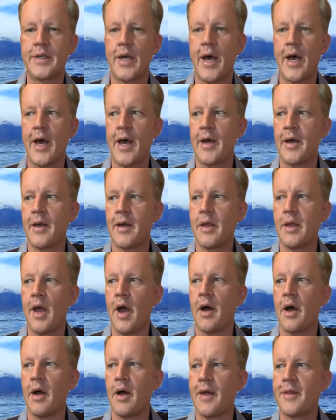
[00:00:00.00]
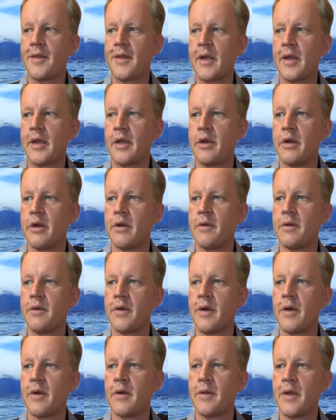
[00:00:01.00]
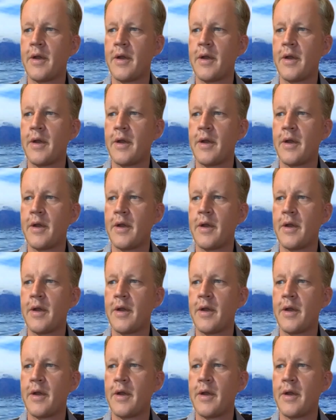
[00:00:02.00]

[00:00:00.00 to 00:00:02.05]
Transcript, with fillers: Uh, yeah, I think you the,